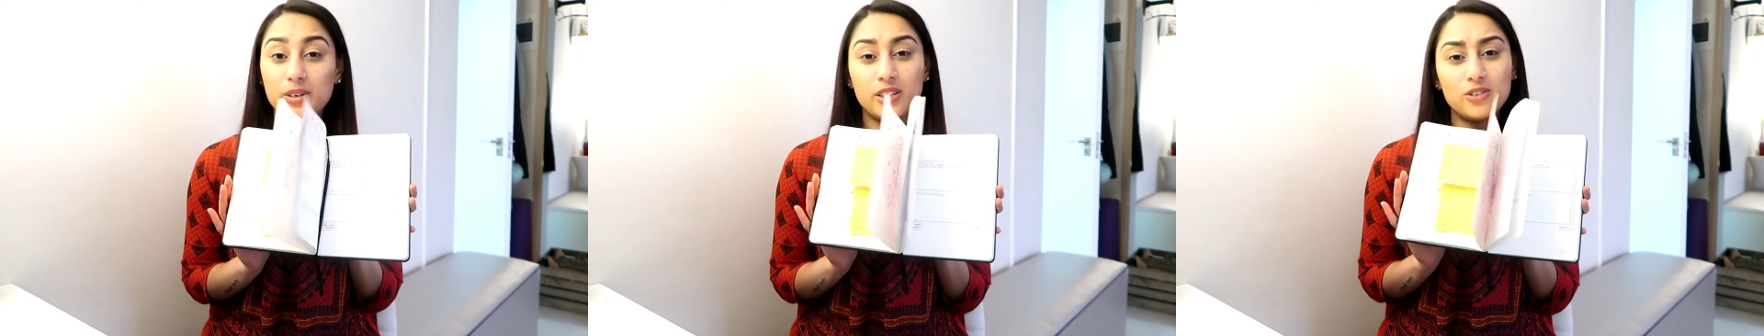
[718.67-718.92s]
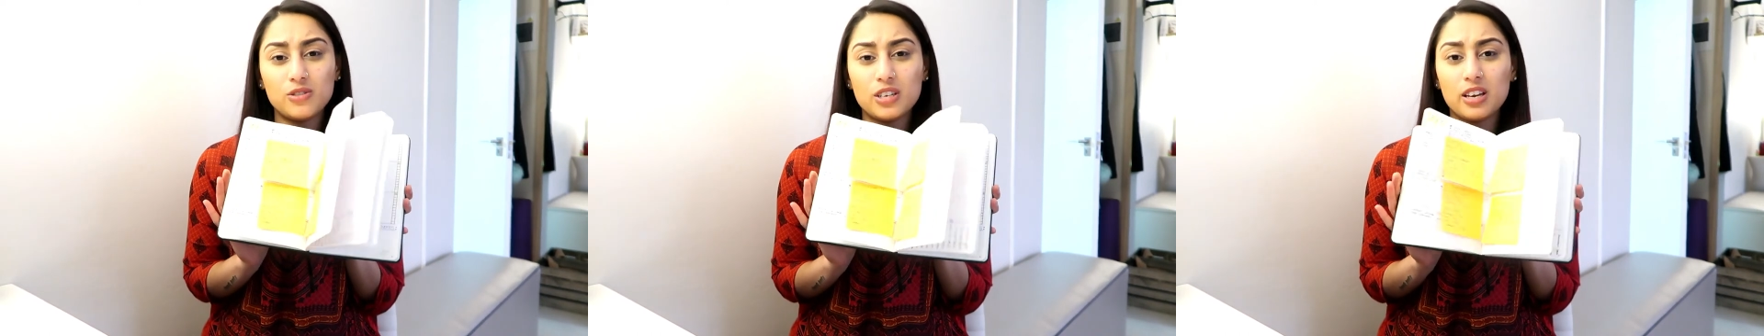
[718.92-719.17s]

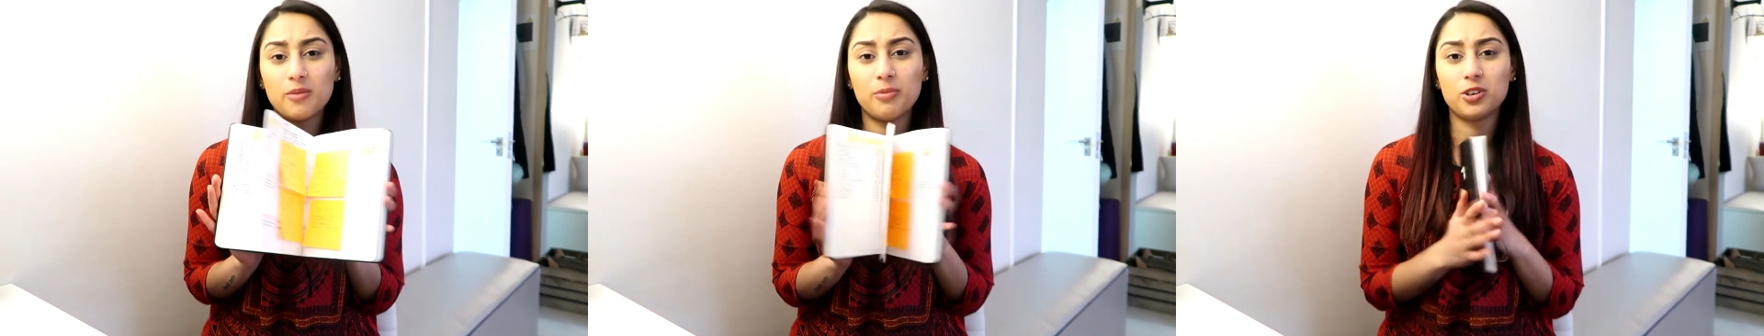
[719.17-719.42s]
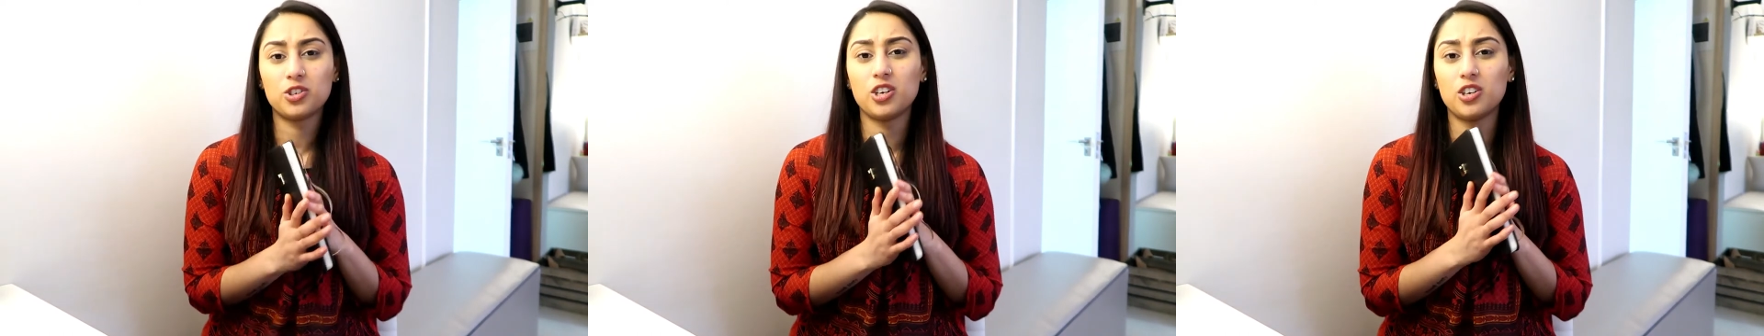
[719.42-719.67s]
please do take a
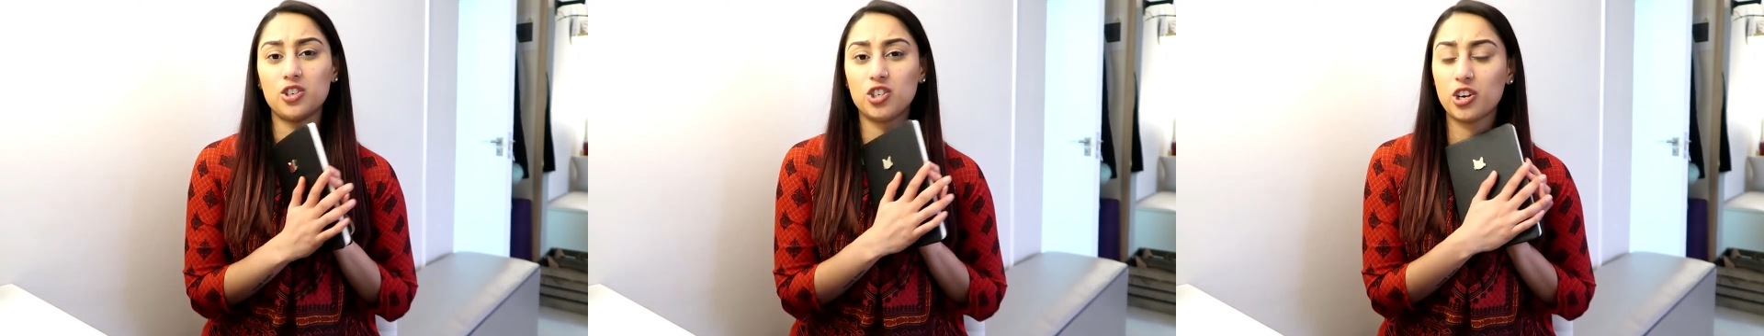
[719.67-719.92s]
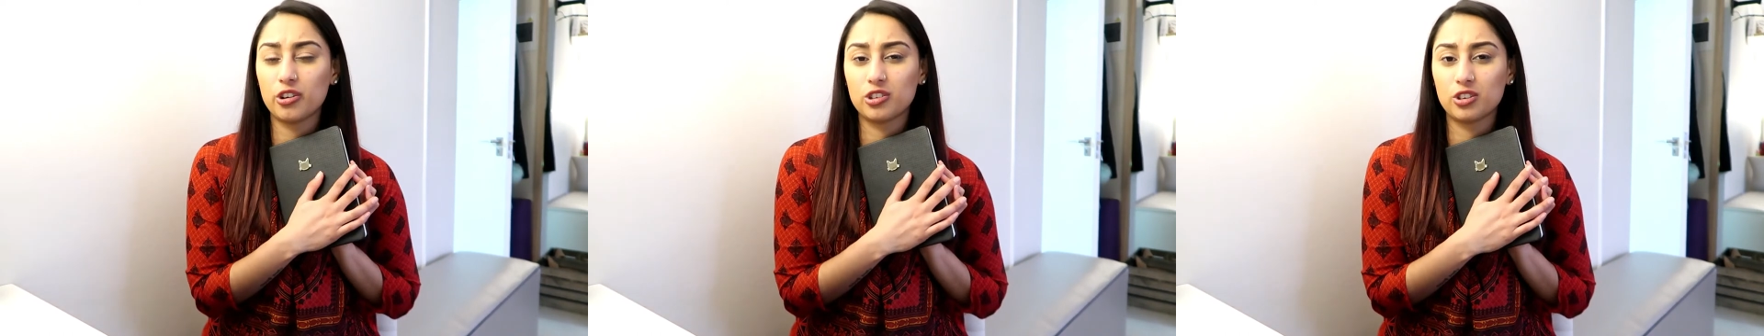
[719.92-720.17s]
picture and
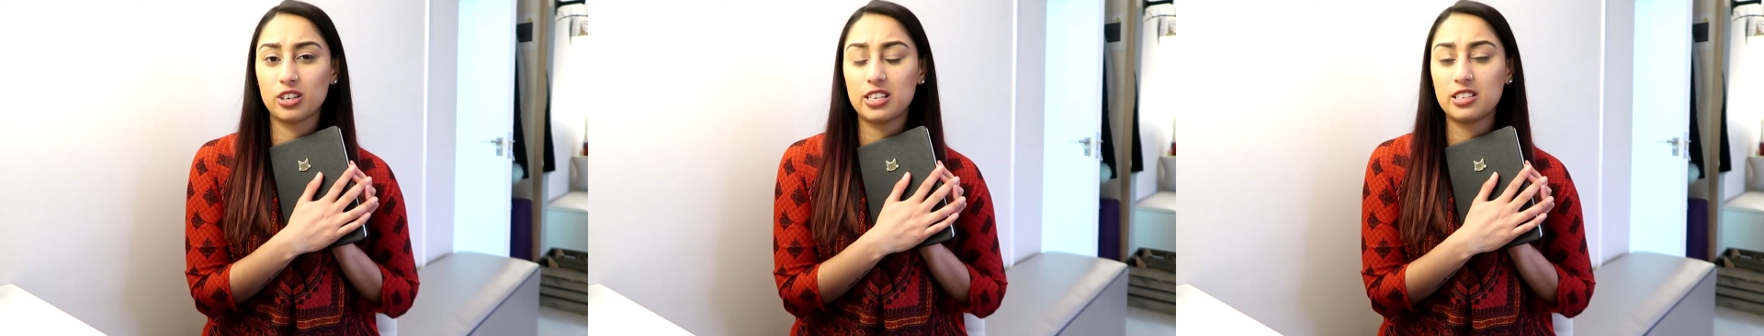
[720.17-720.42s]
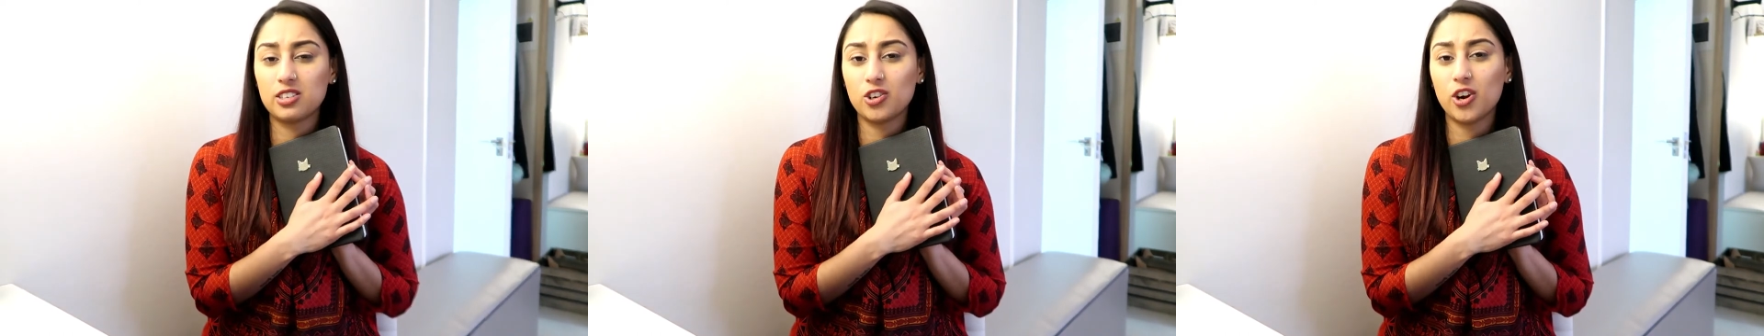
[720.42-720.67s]
share it on
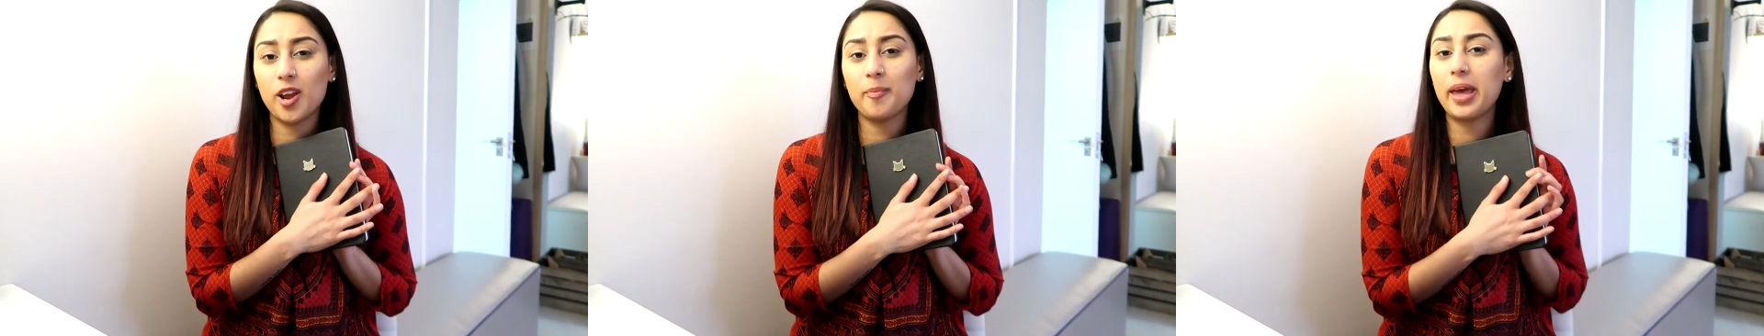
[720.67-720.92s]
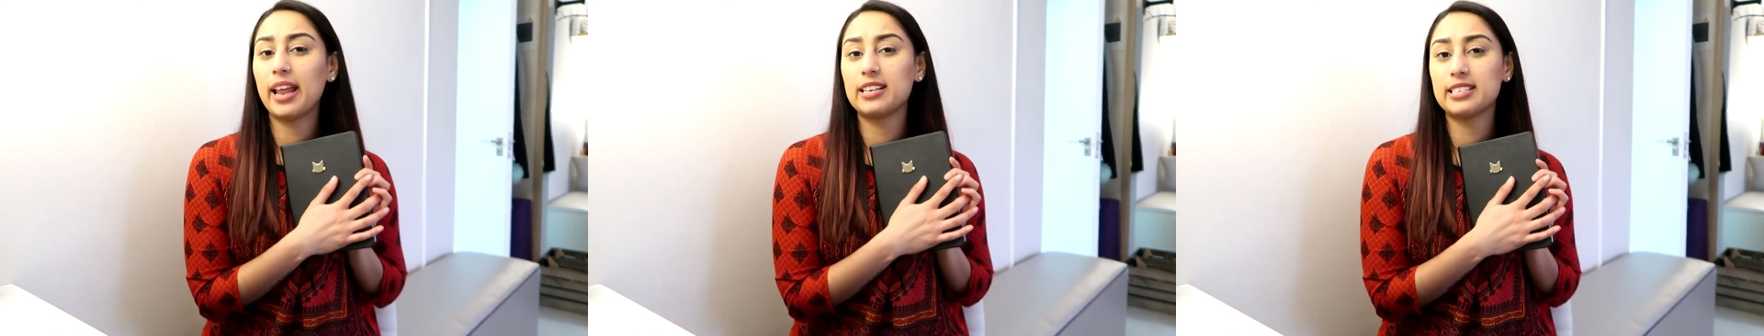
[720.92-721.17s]

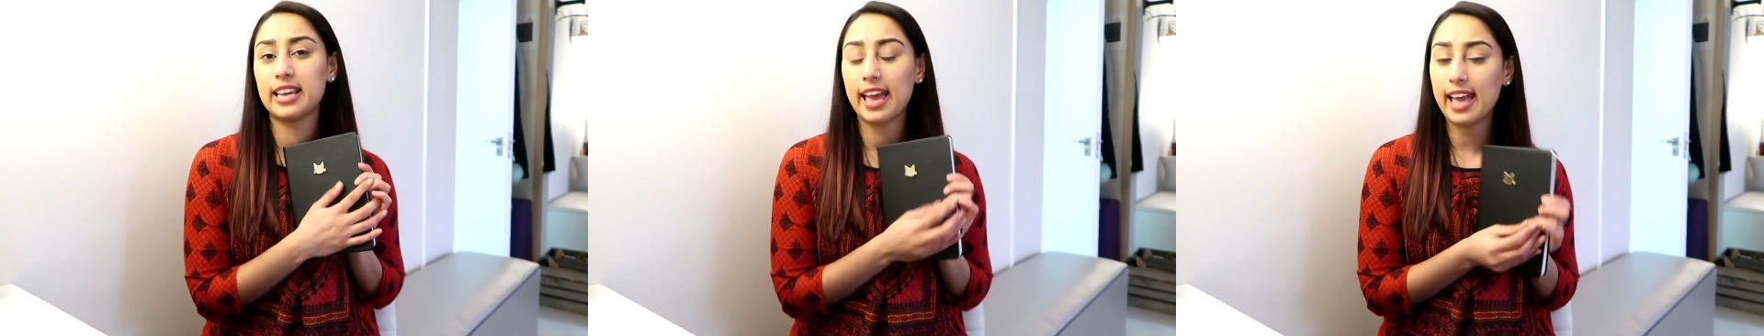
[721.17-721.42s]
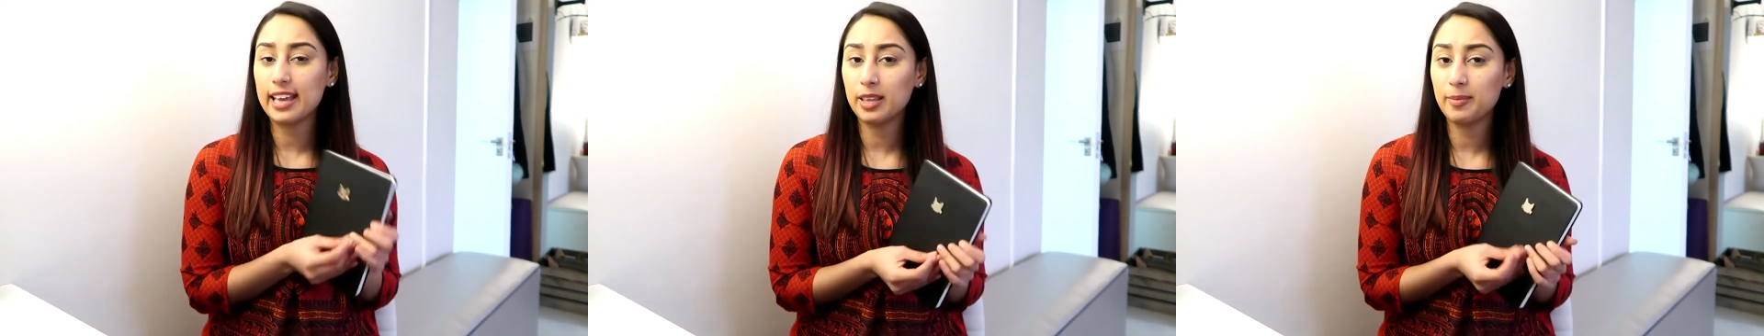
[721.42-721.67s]
Instagram and
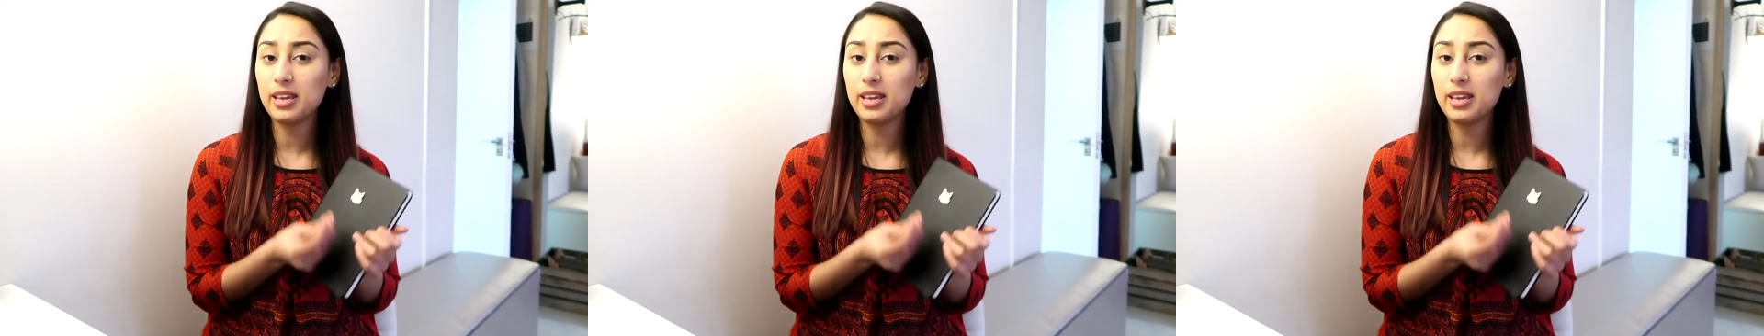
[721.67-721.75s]
tag